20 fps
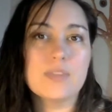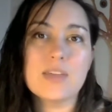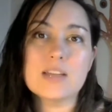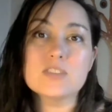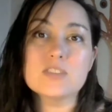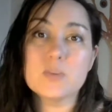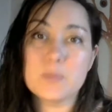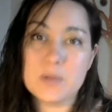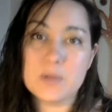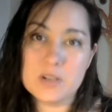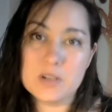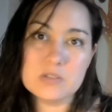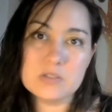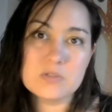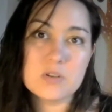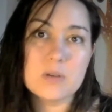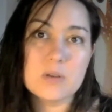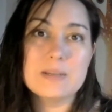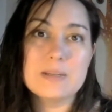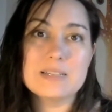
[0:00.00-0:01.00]
That's your
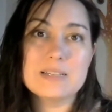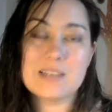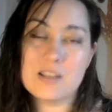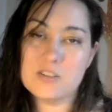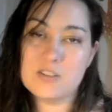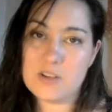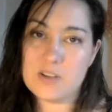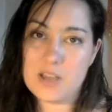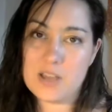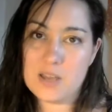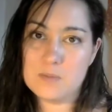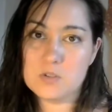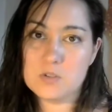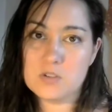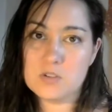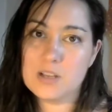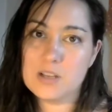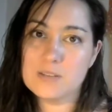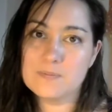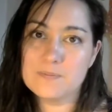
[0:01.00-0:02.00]
piriformis and your
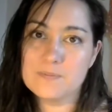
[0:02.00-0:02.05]
hamstring.